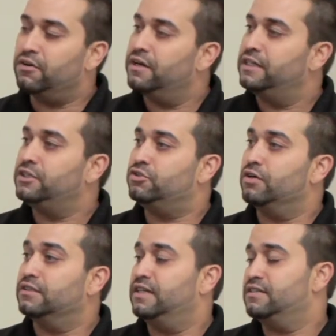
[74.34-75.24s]
Accredited
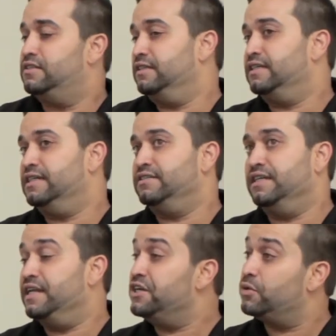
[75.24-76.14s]
Drug Testing is
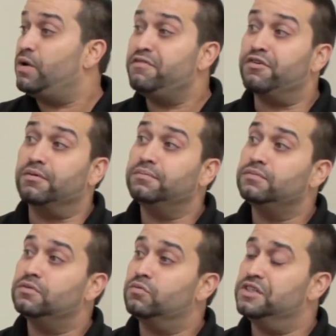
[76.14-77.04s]
a nationwide firm.
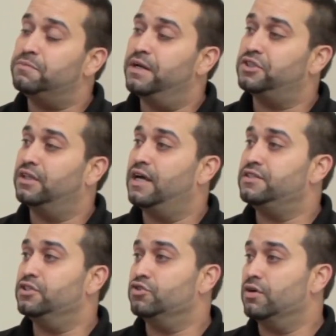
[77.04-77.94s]
We
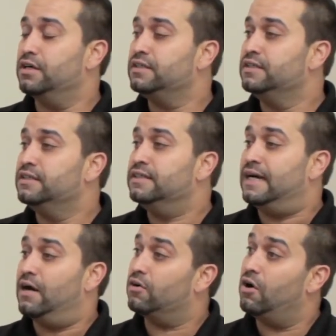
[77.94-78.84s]
specialize in drug,
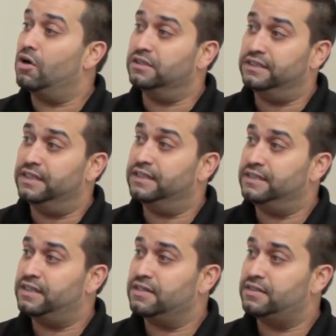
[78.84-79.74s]
alcohol, and
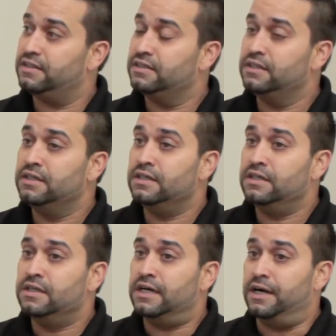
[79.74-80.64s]
DNA testing
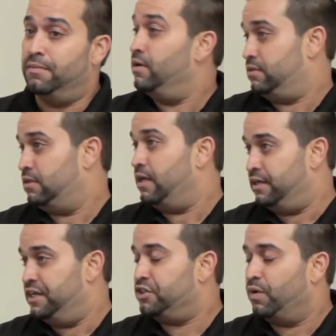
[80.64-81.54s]
on
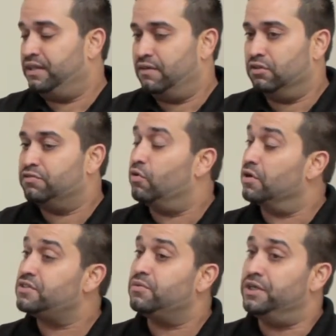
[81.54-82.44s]
a nationwide level, of
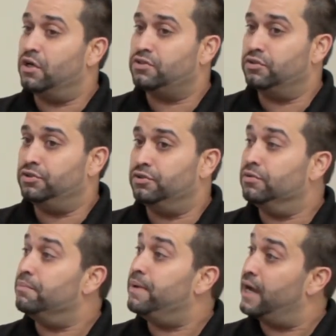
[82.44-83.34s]
course. We also
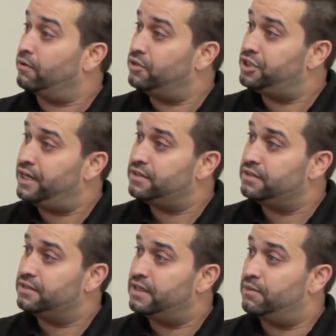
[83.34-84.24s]
do background
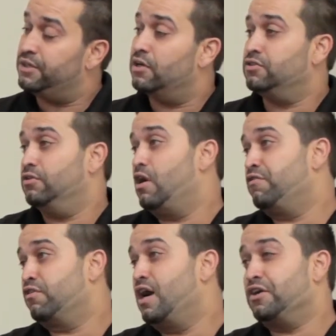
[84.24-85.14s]
checks, and we also
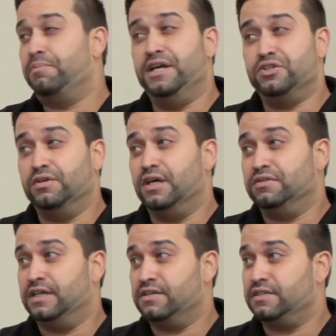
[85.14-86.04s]
offer occupational
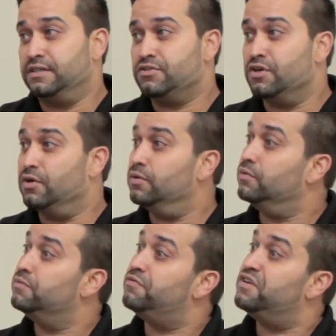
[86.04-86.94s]
health testing.
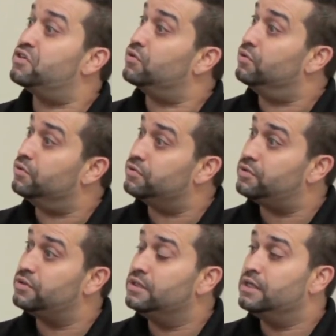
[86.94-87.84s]
So
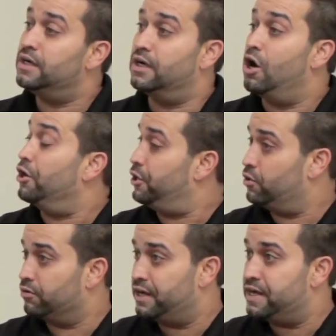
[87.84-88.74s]
physicals,
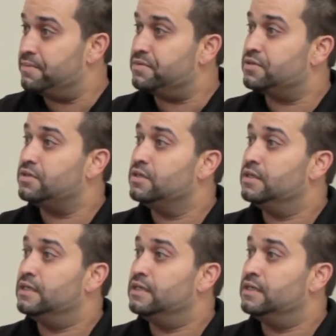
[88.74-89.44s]
audiograms,